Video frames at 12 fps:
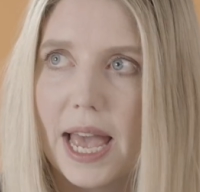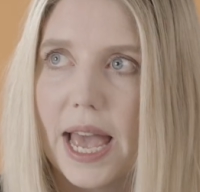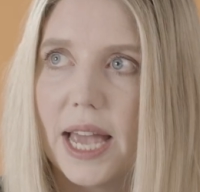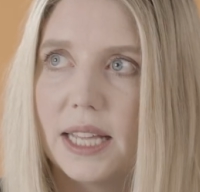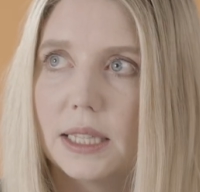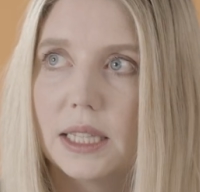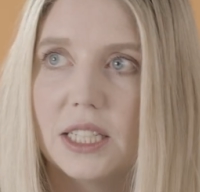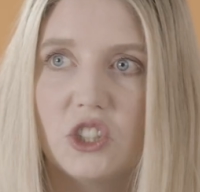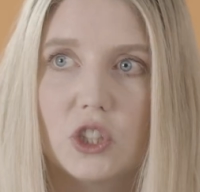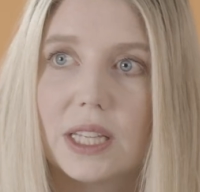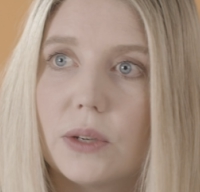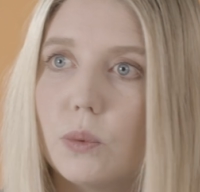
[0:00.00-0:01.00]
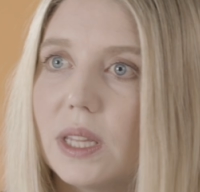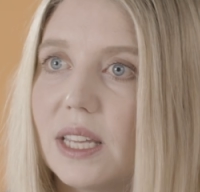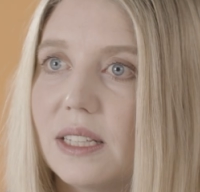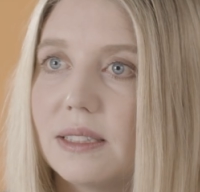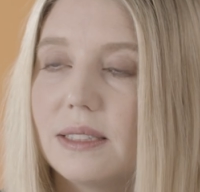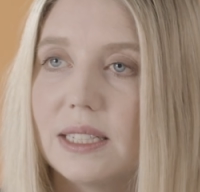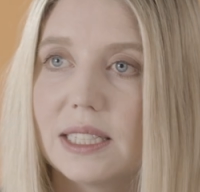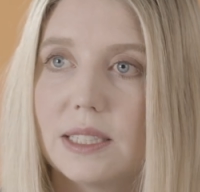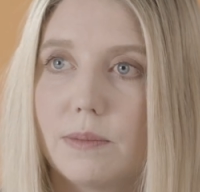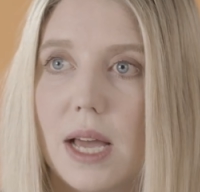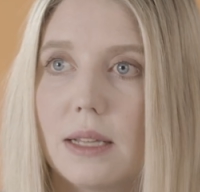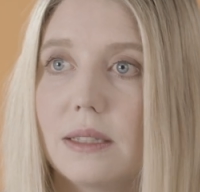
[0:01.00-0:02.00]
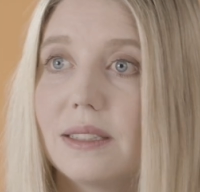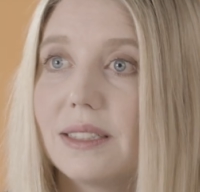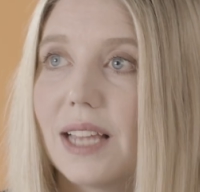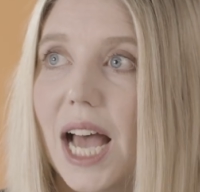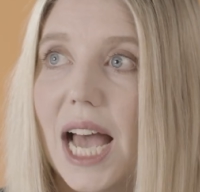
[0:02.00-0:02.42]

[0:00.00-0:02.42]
And literally within 6 months,